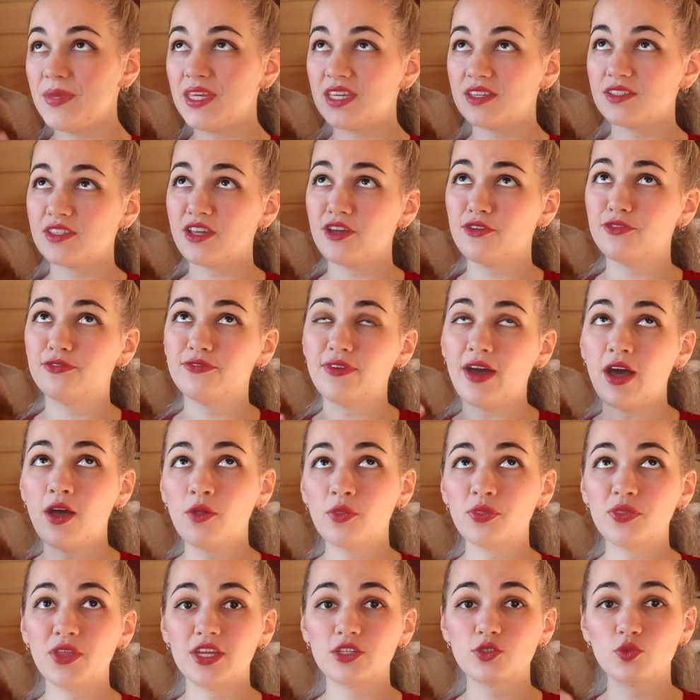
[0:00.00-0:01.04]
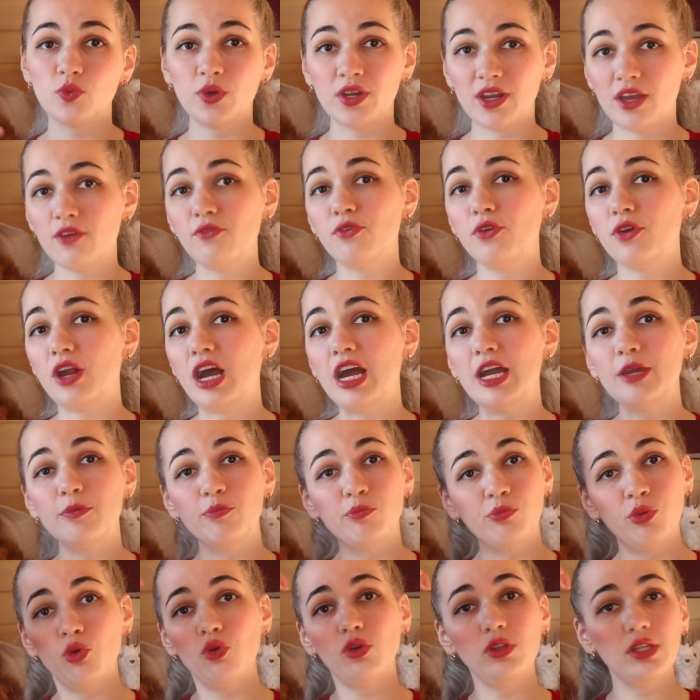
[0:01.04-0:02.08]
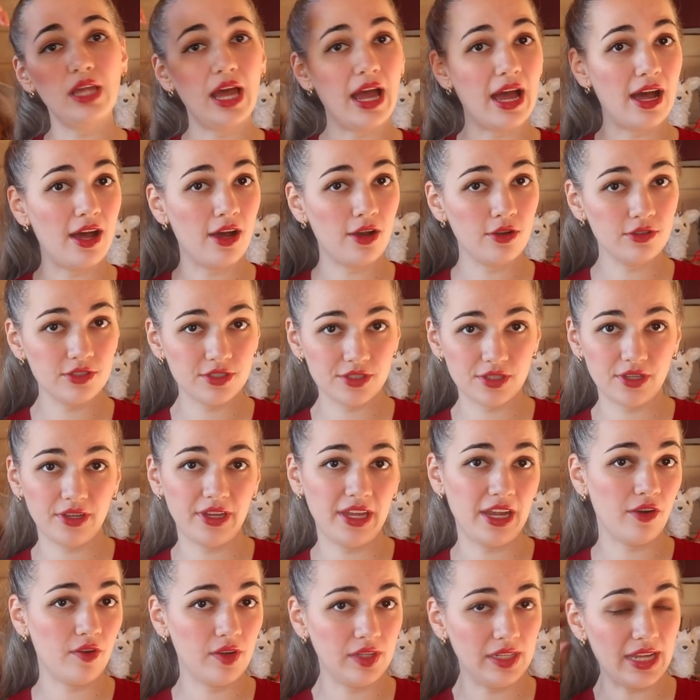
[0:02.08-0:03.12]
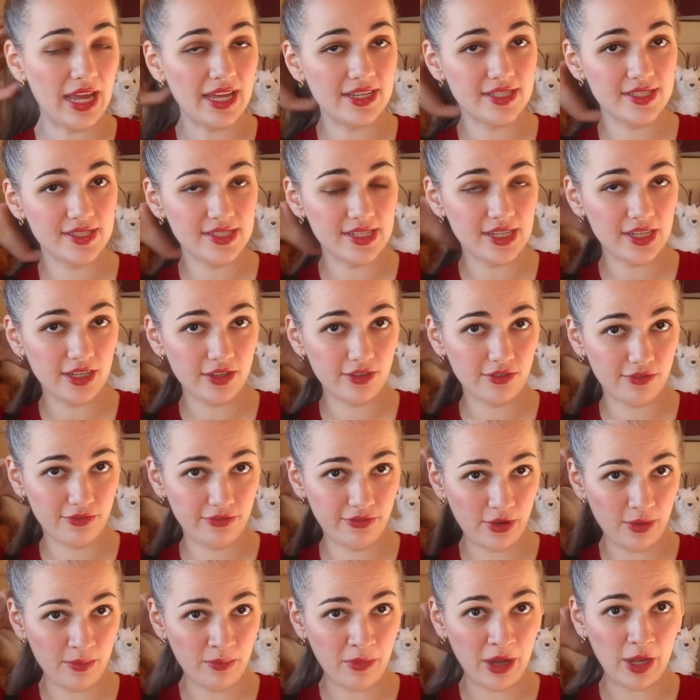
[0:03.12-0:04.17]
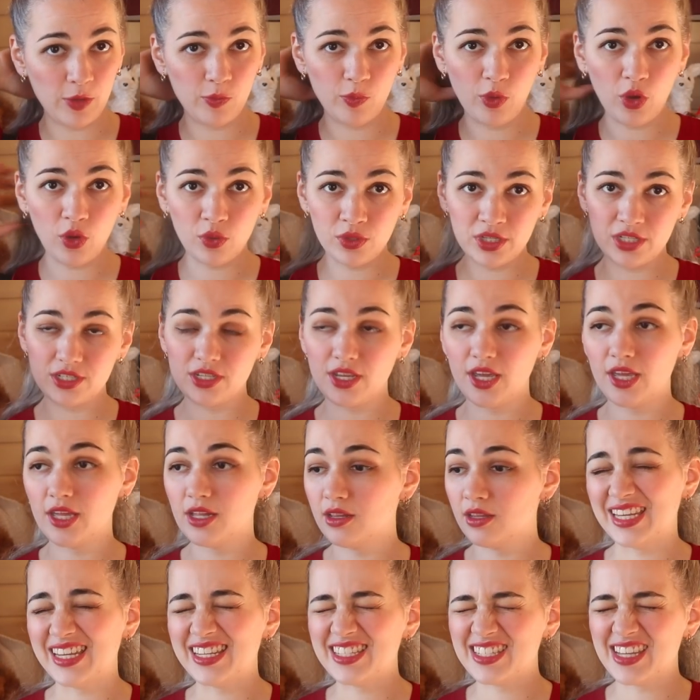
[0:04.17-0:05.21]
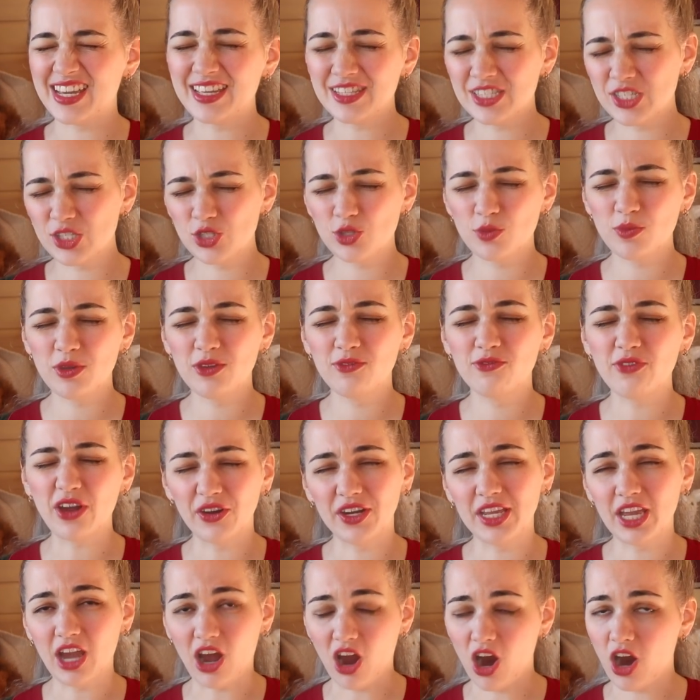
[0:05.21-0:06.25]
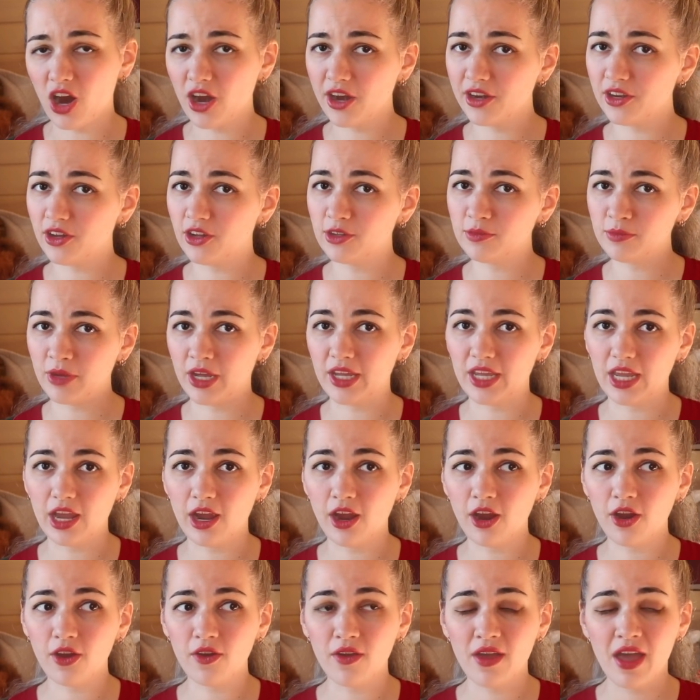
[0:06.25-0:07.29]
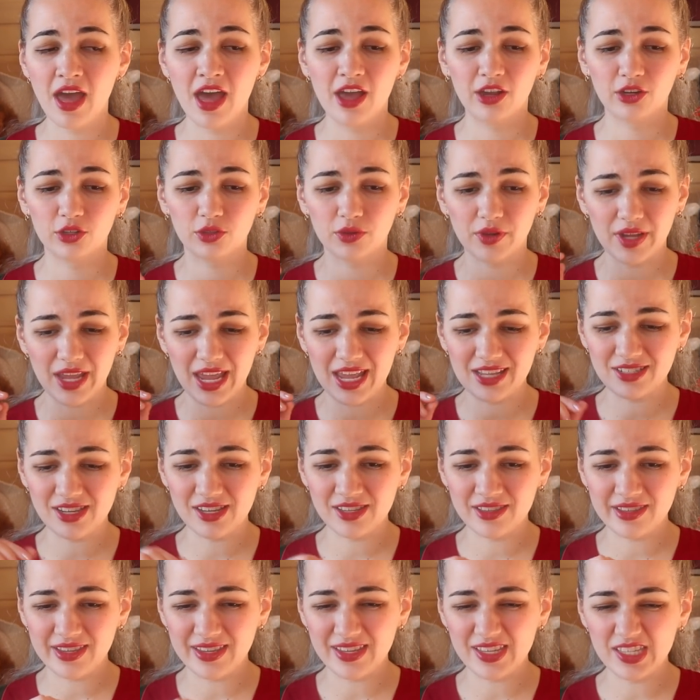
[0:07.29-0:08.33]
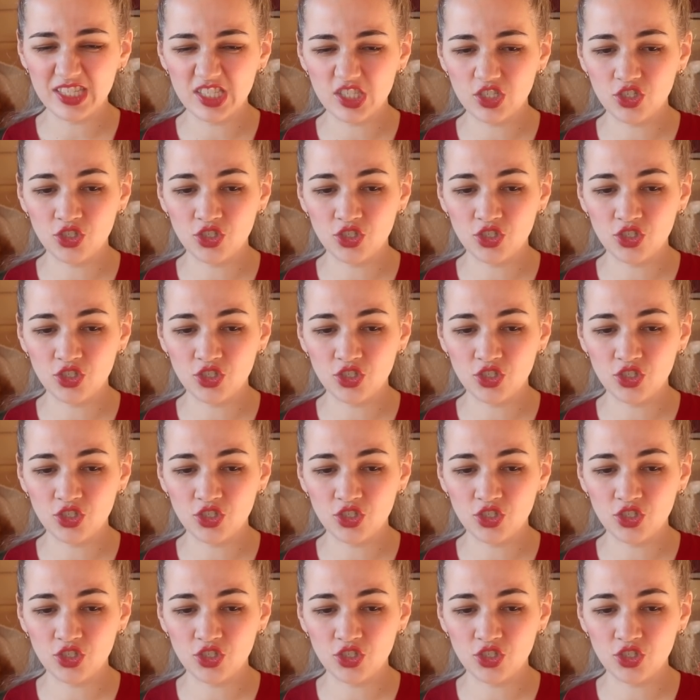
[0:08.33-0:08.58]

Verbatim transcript: because I found that whenever I pull out a hair elastic from my ponytail it tends to be very hard on my hair creating these